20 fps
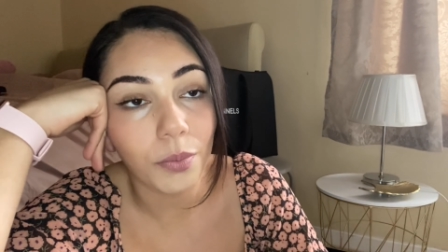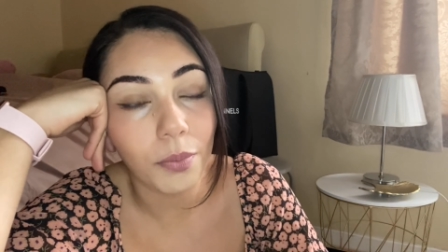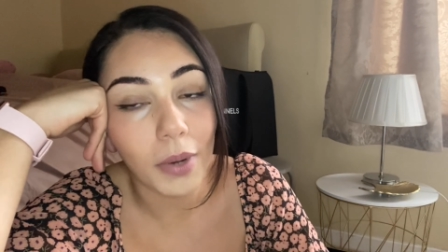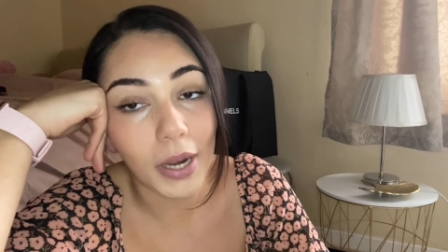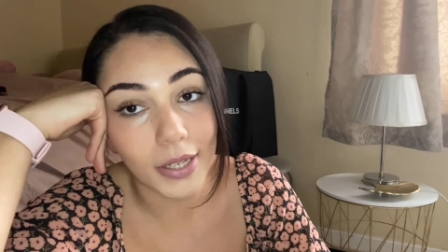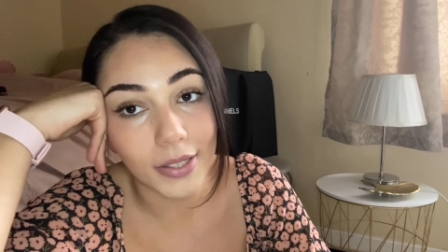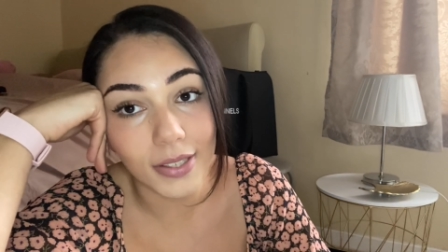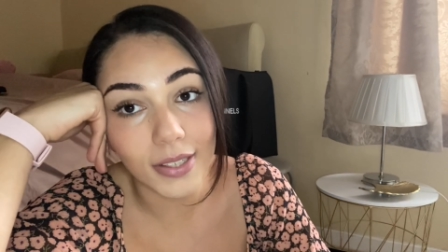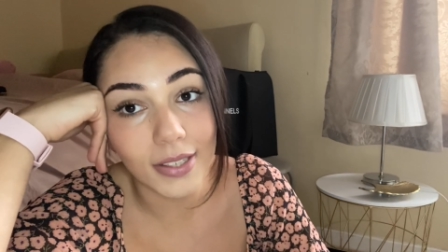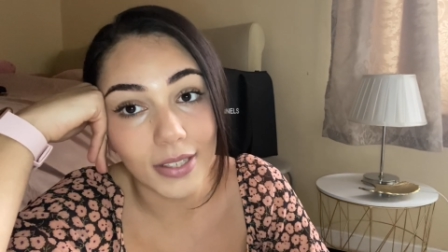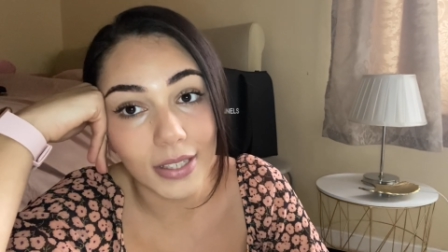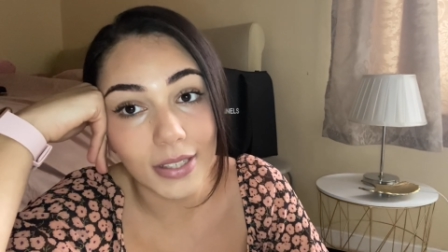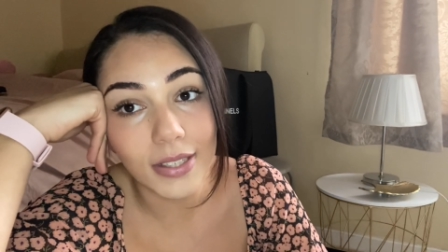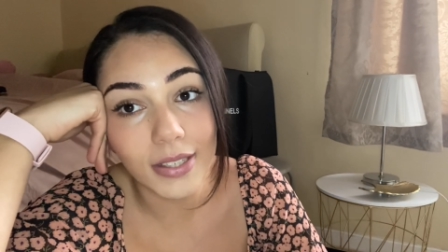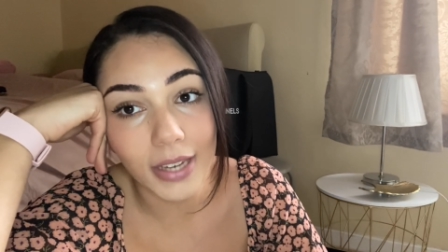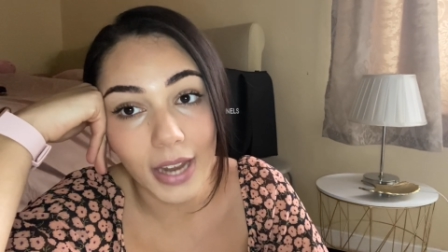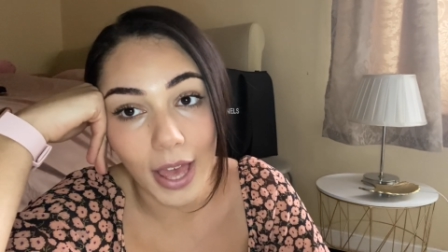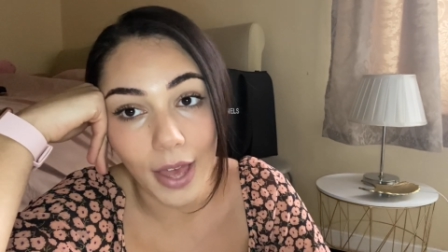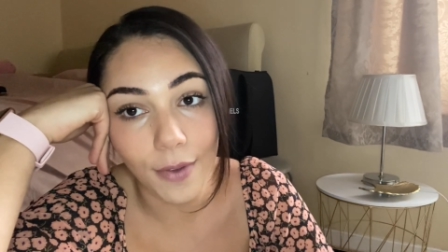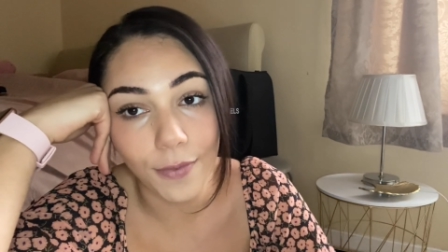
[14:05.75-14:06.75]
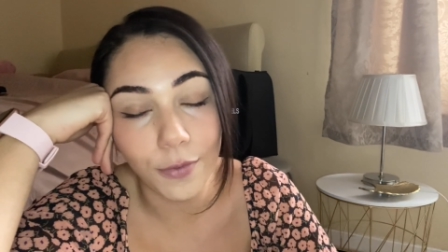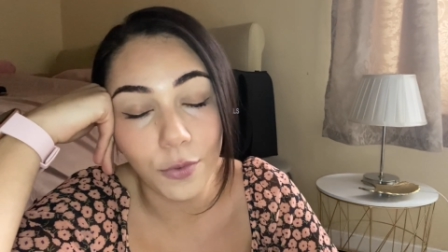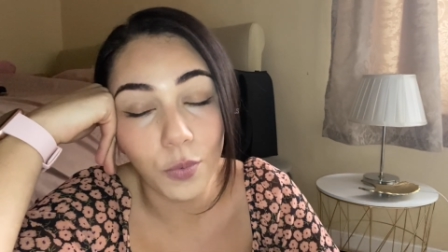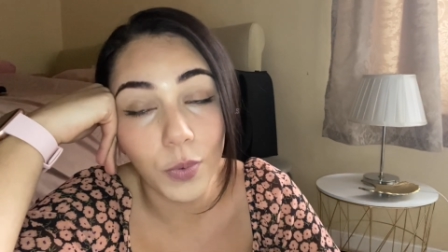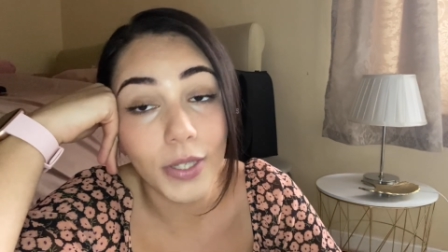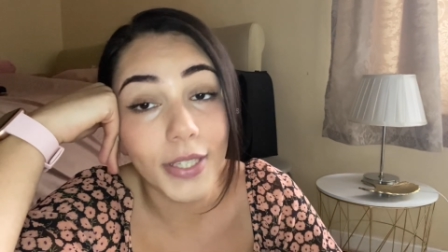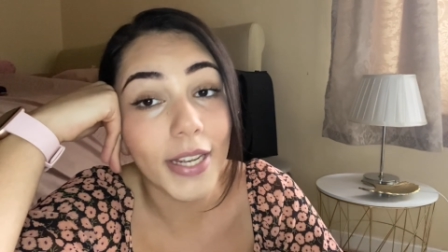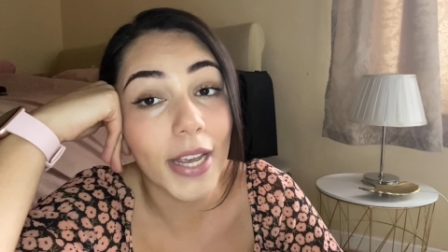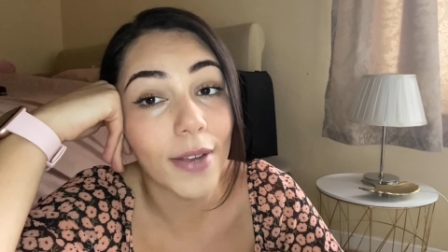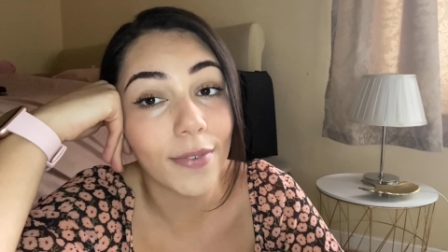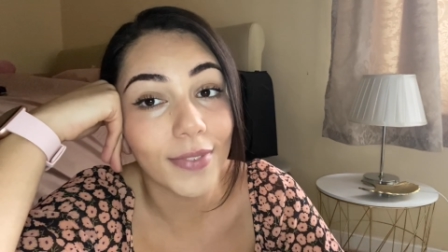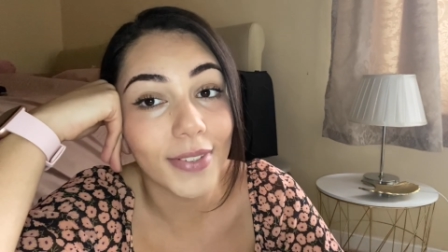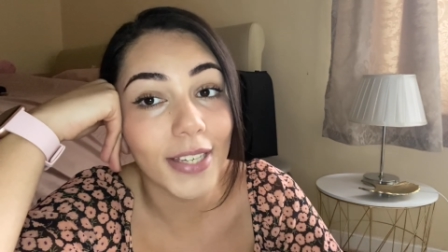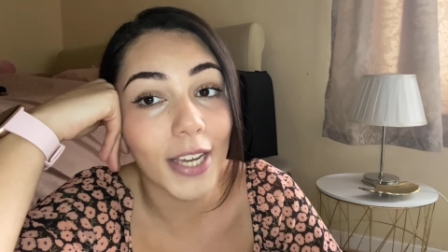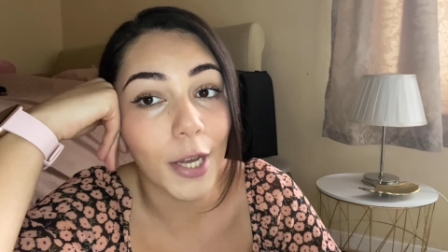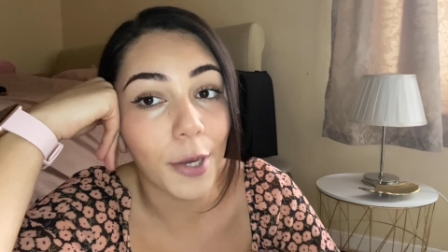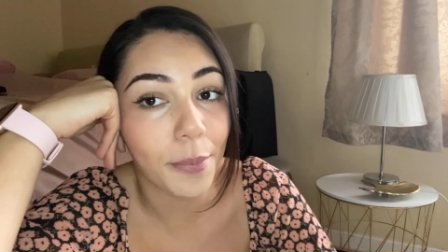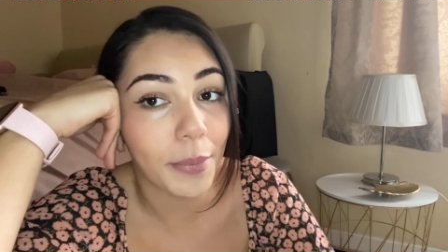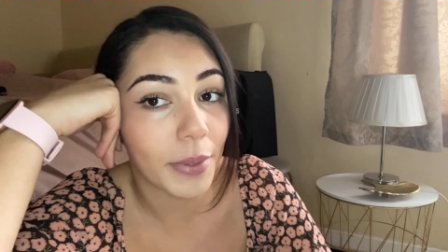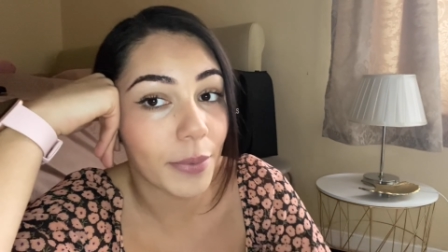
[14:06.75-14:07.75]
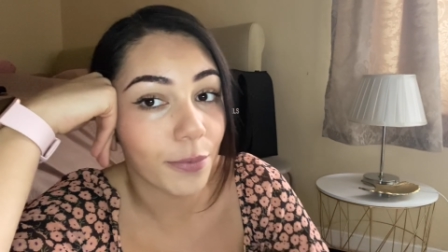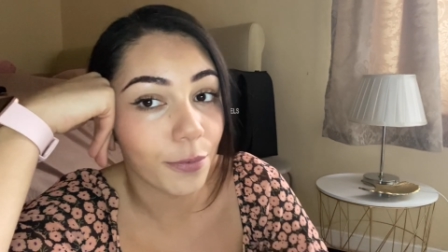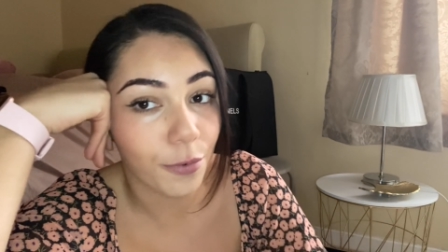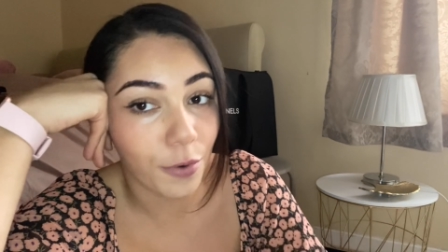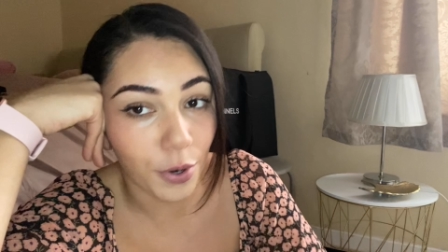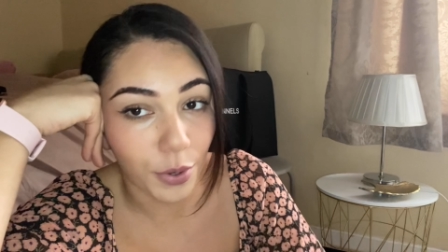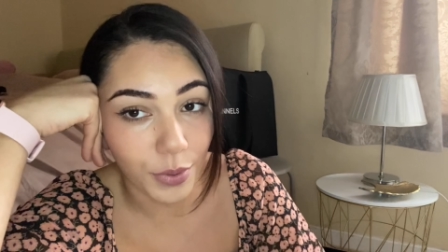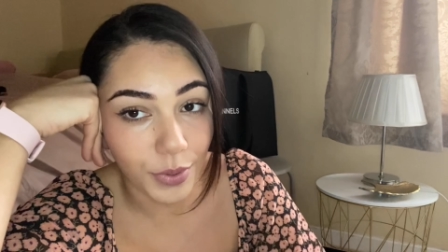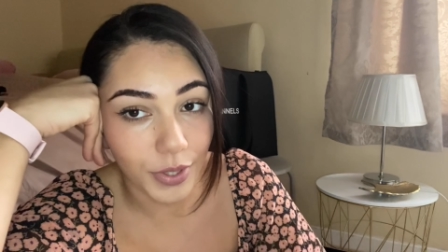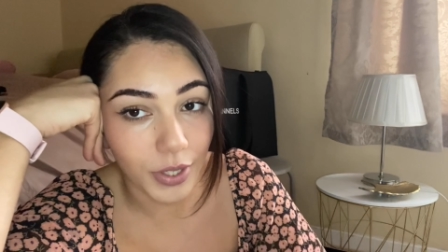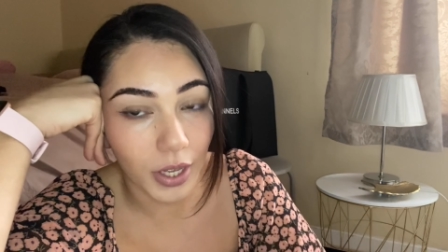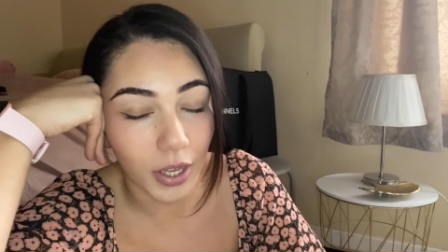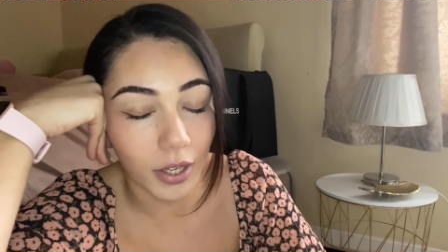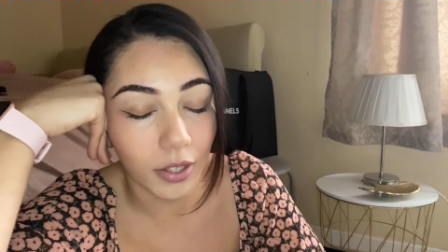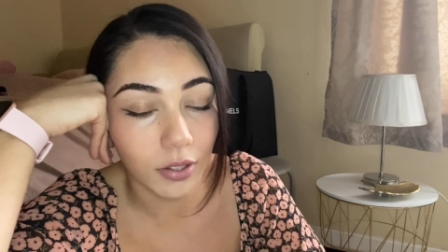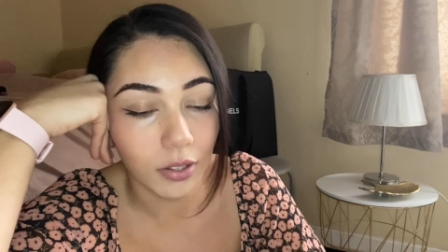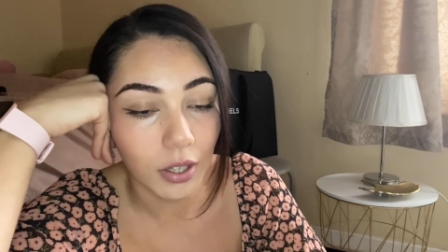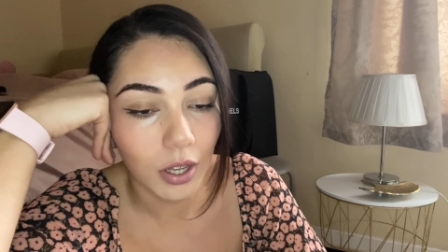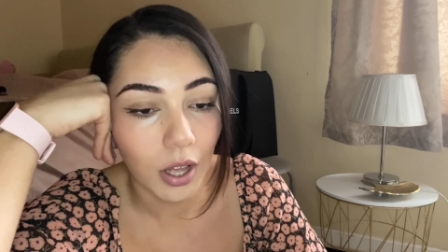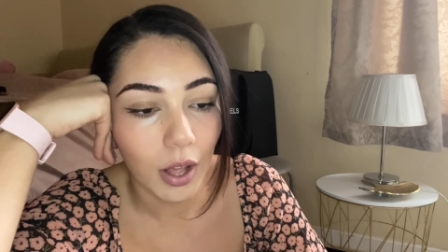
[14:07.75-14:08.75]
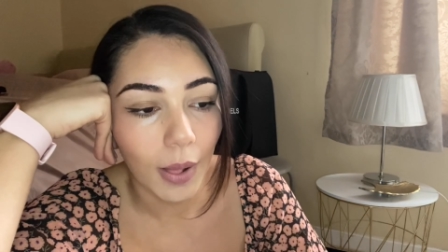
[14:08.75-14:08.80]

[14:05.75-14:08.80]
blastocysts left which have now been frozen,